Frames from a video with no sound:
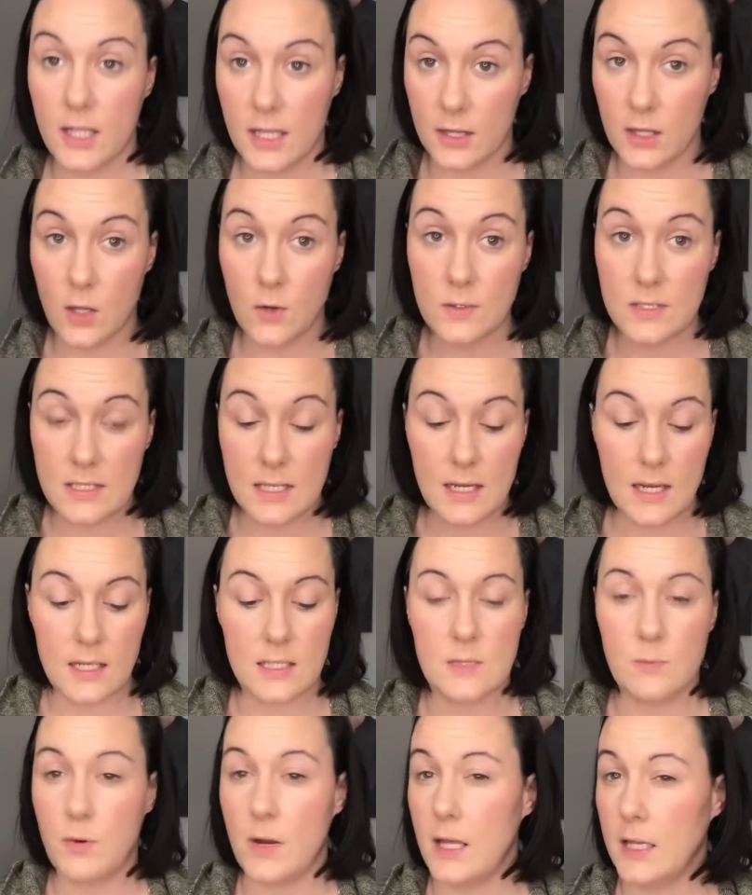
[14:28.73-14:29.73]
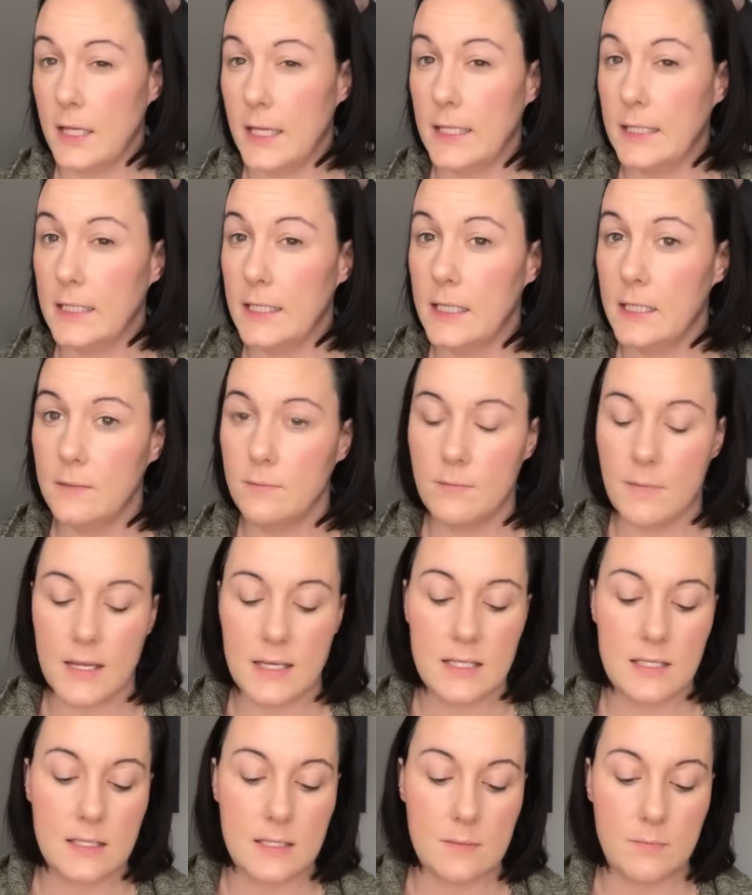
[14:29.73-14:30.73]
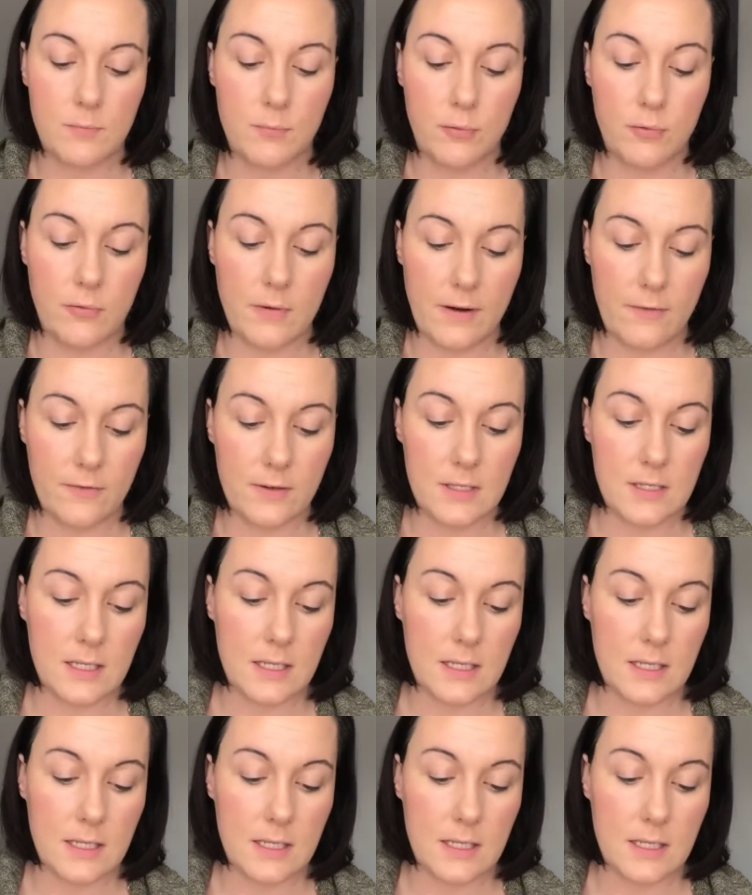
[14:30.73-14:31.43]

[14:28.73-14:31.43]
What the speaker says: no Stay Spray lately. My preference